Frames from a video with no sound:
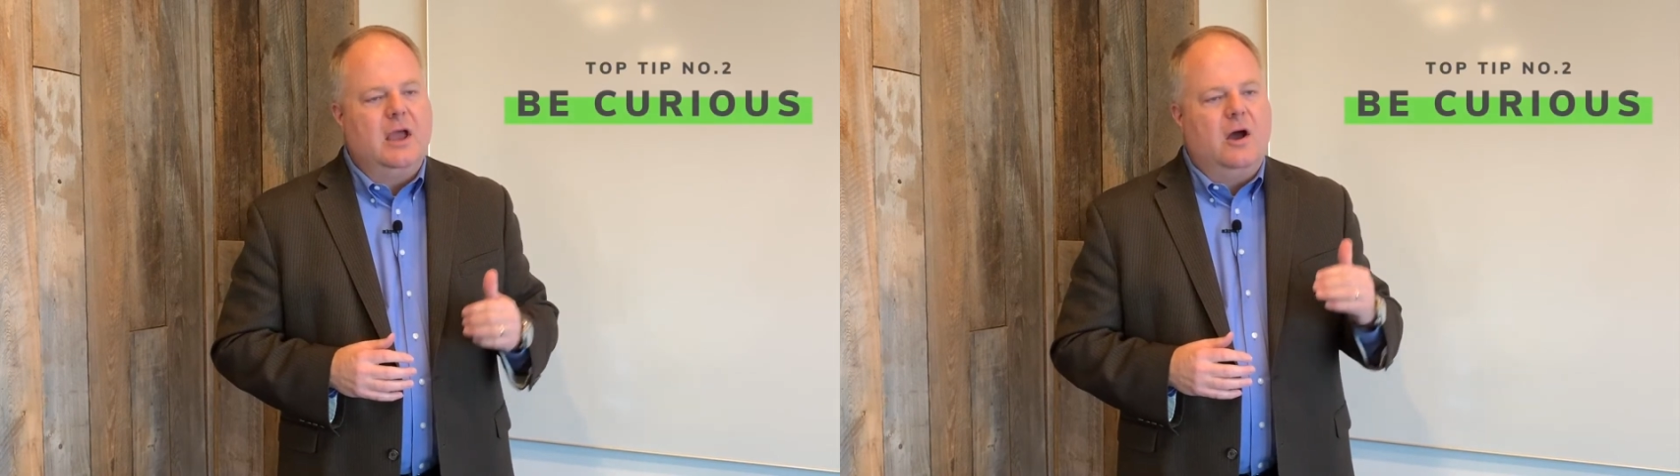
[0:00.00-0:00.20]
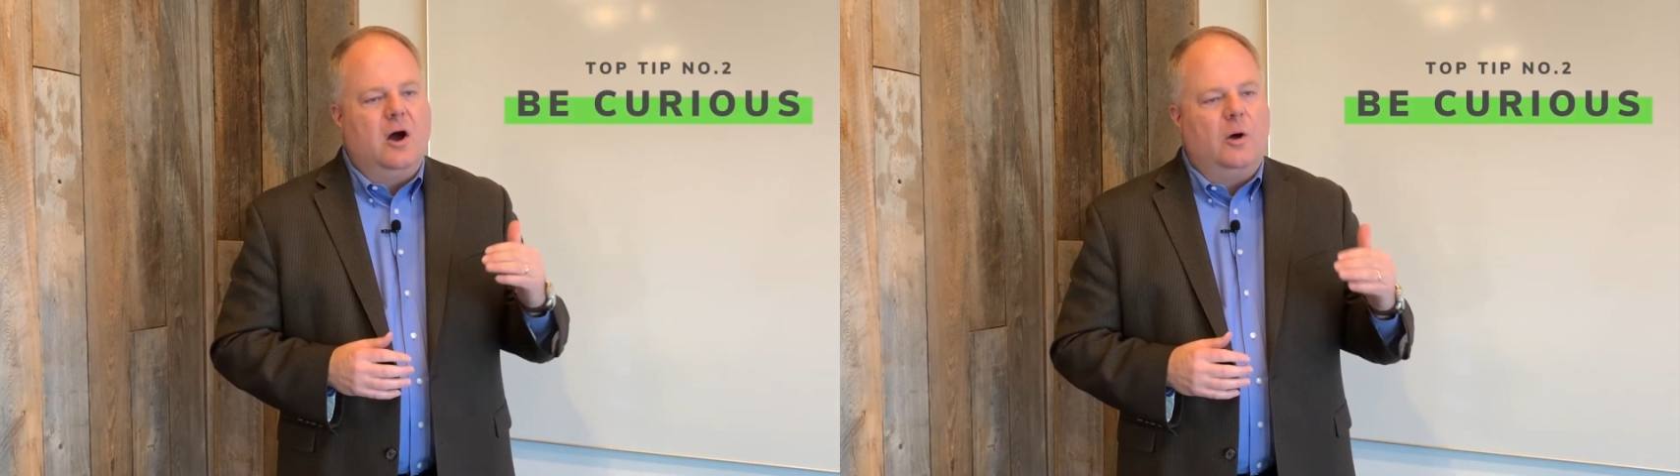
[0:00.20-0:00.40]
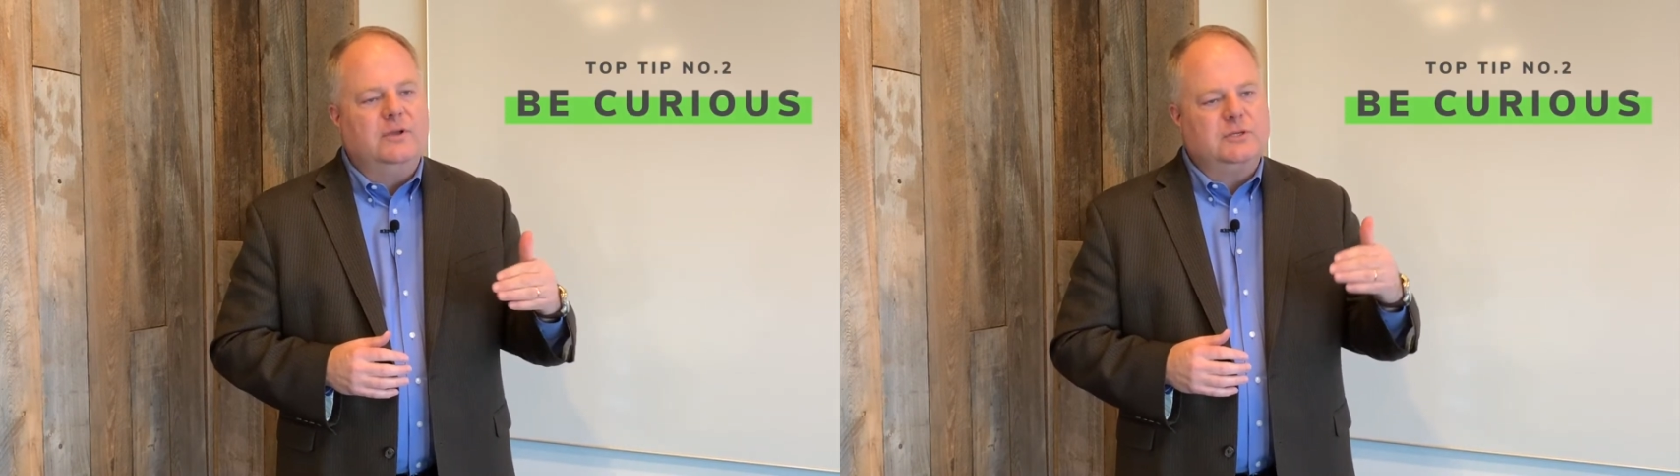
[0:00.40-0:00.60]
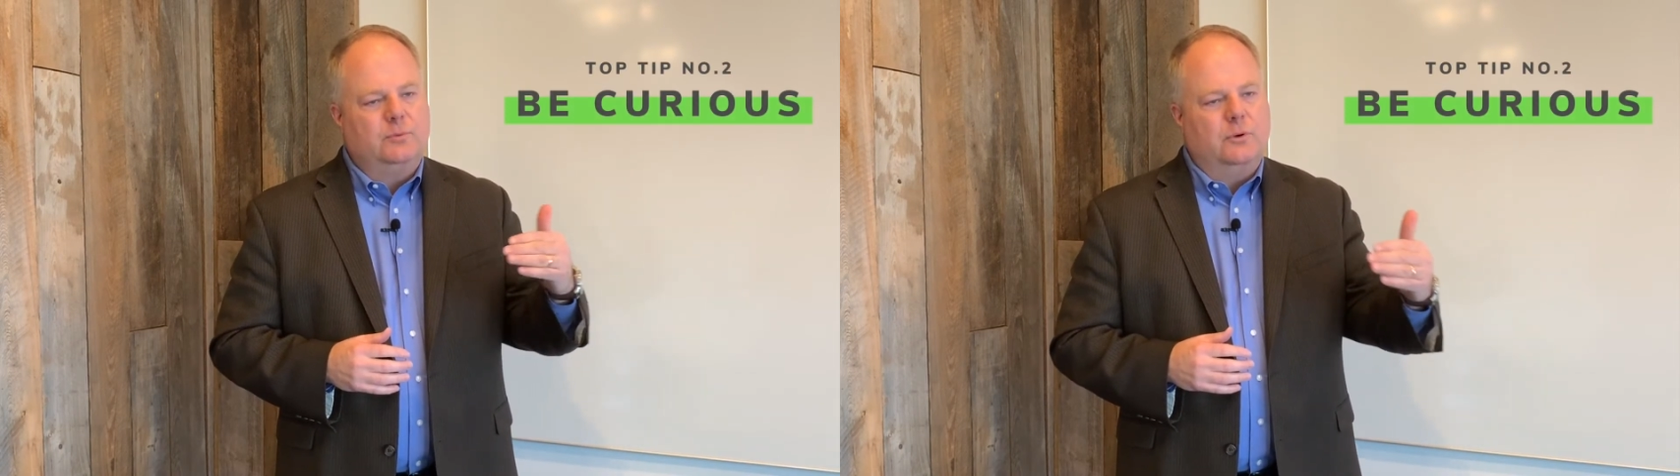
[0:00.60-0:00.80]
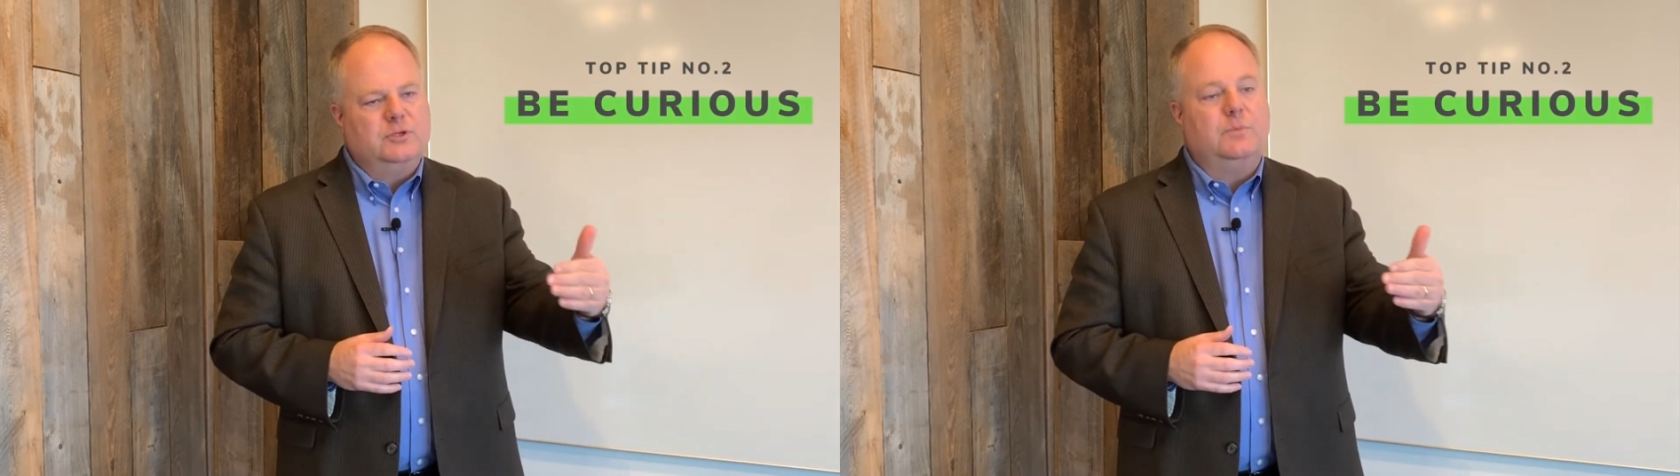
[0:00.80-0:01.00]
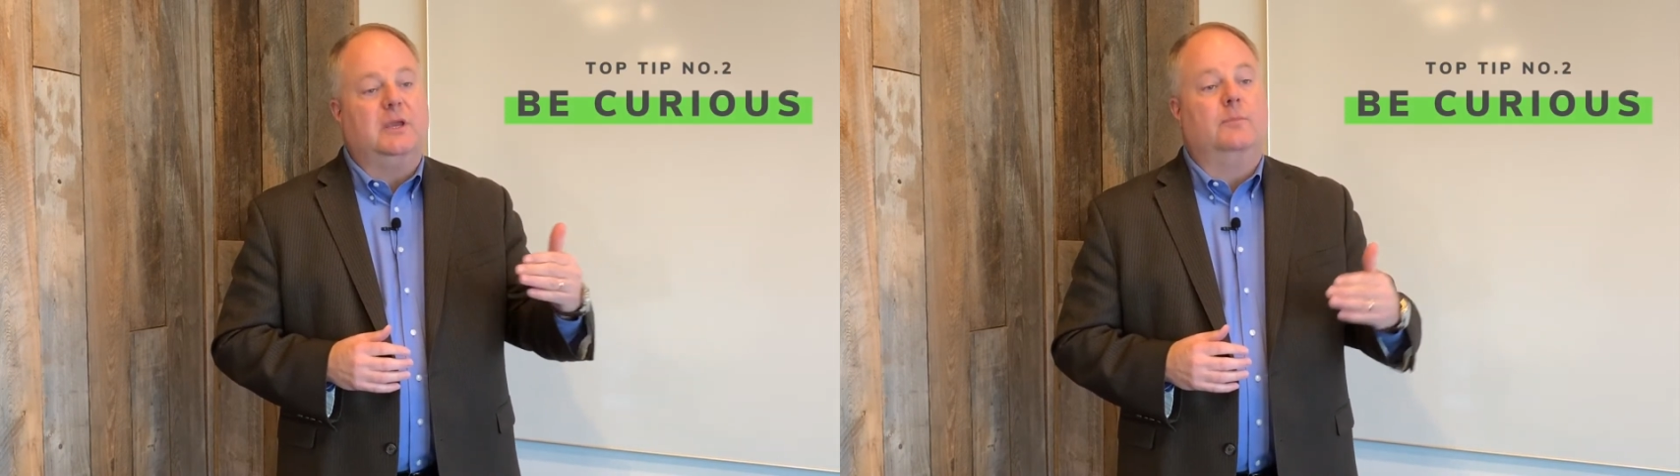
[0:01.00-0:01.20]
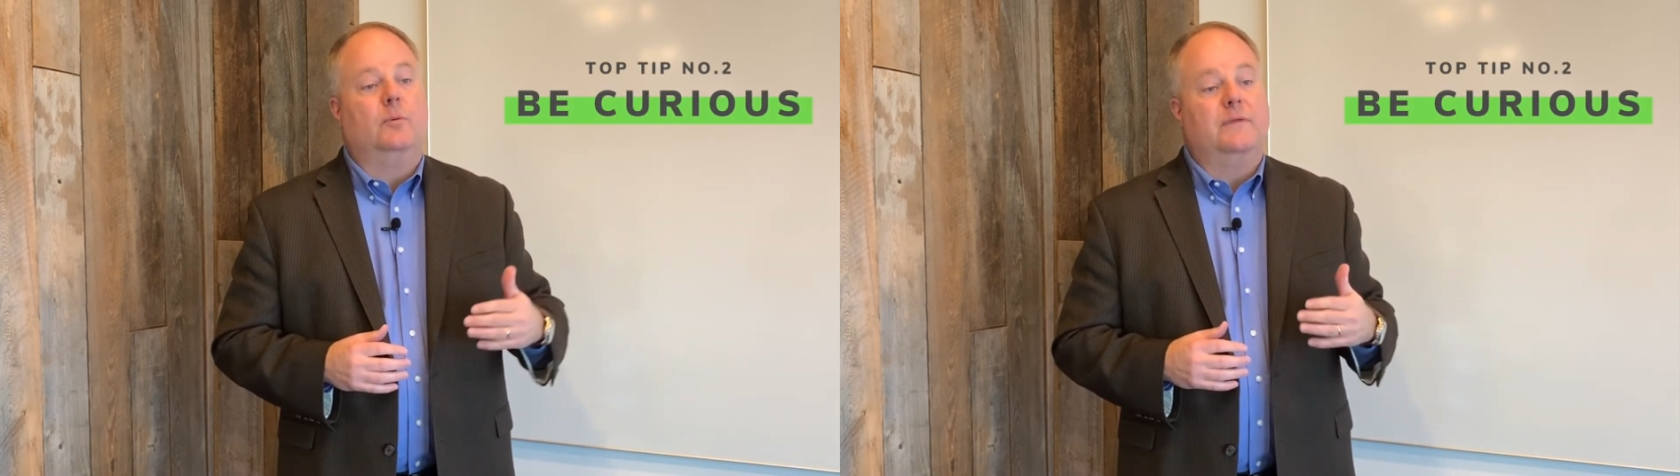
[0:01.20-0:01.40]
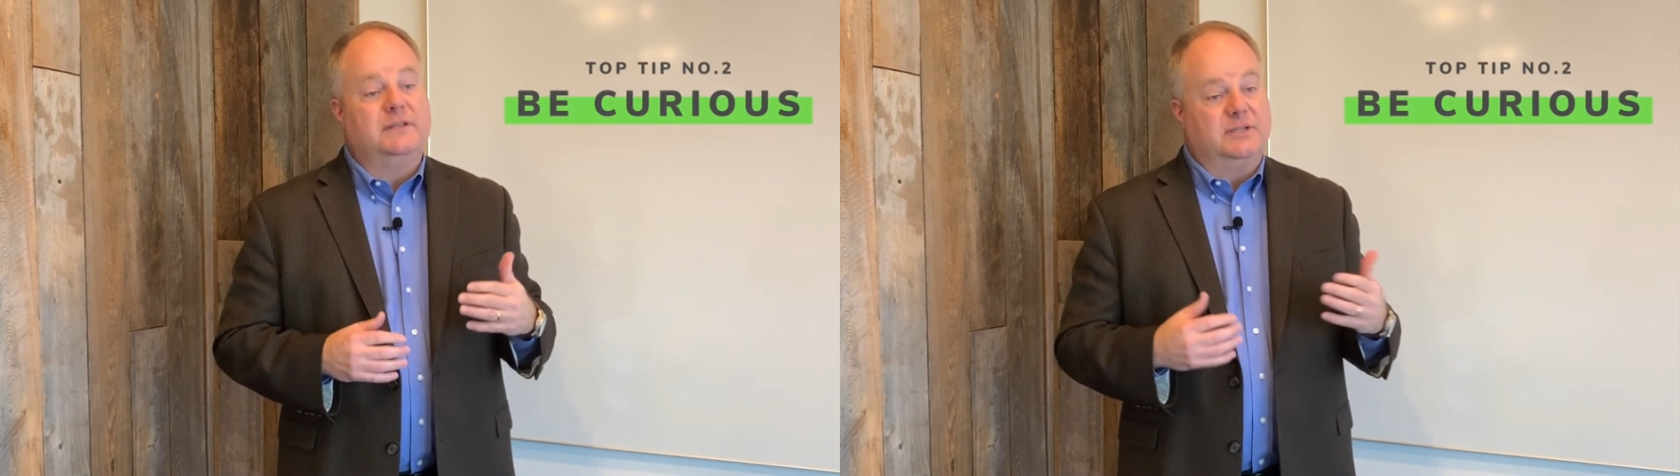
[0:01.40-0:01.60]
Always approach people
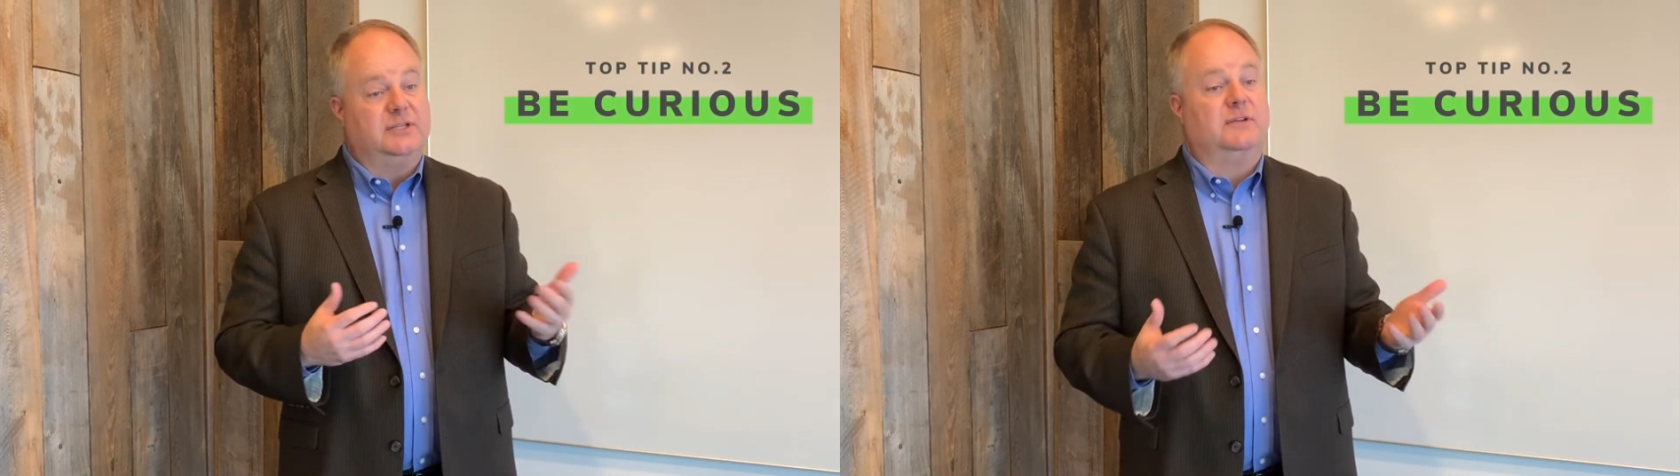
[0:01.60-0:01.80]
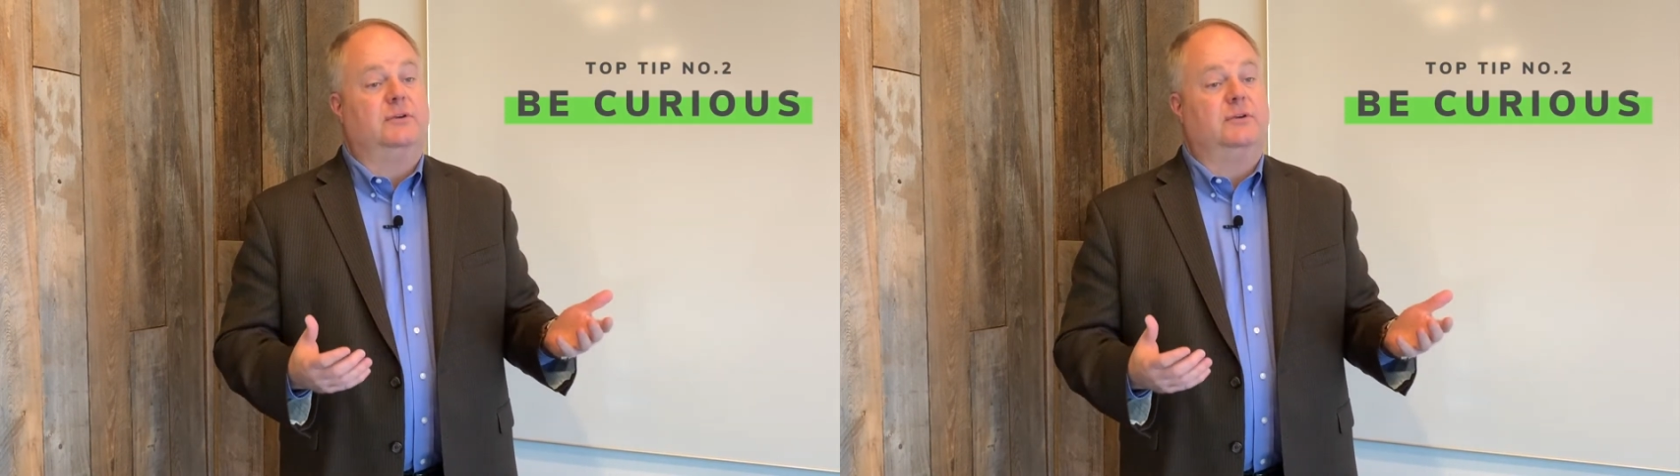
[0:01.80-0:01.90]
with a sense of